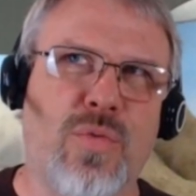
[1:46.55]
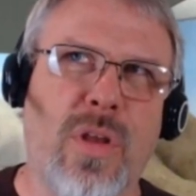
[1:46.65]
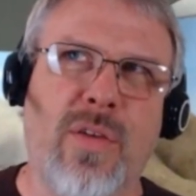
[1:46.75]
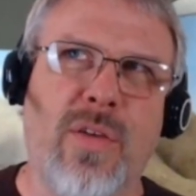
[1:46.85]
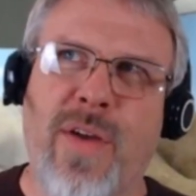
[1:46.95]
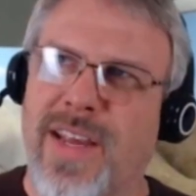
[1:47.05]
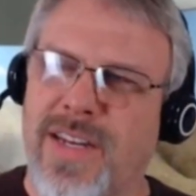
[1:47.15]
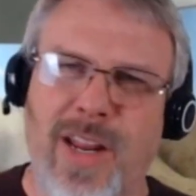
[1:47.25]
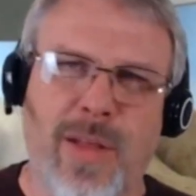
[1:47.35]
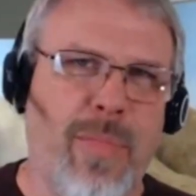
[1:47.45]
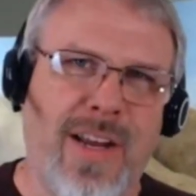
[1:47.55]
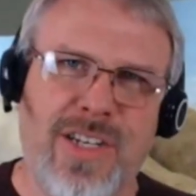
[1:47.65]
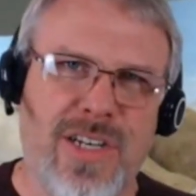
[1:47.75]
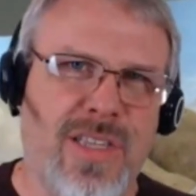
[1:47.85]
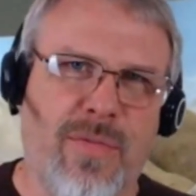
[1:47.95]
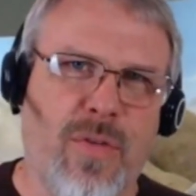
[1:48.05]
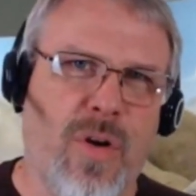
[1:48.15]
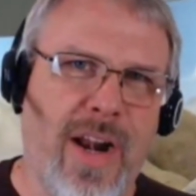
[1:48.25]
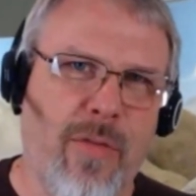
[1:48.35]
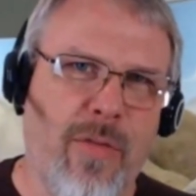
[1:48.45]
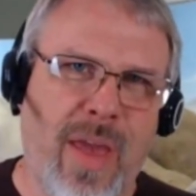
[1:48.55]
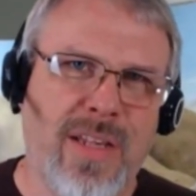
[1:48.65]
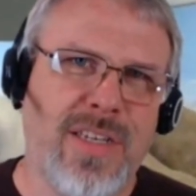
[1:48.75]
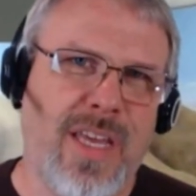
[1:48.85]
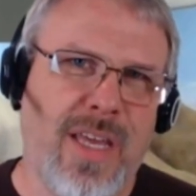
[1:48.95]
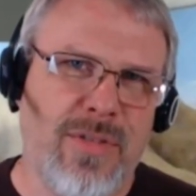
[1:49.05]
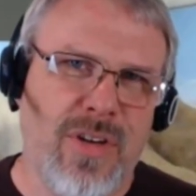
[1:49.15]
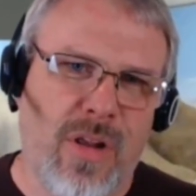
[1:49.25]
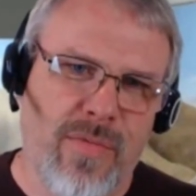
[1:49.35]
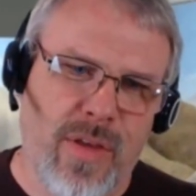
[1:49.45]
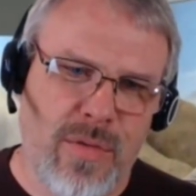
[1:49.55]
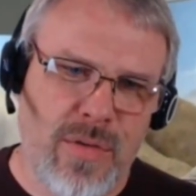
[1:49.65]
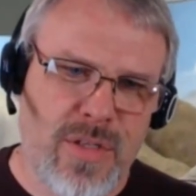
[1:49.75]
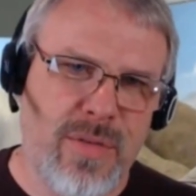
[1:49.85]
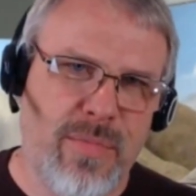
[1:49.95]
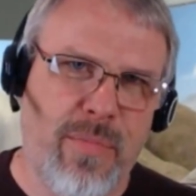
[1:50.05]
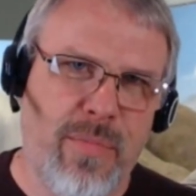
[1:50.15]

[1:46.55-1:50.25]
really fascinated by just the variety of paint schemes all of those